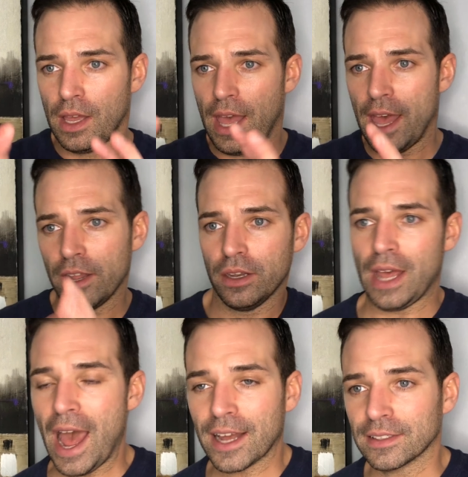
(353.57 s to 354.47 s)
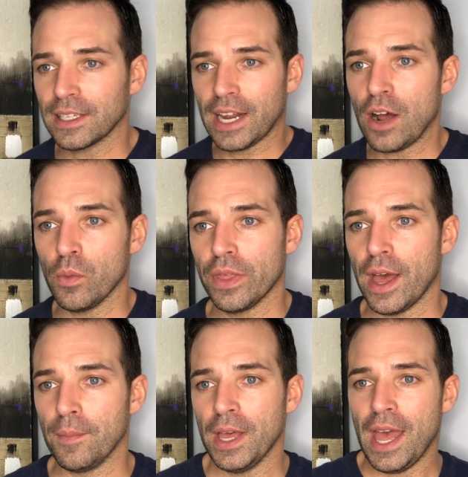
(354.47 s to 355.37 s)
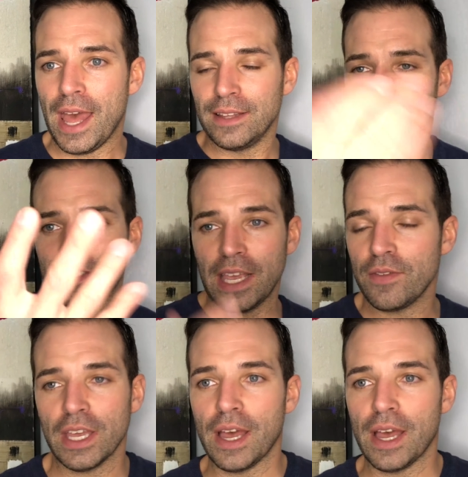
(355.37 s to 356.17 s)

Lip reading: and acting it out with them and saving.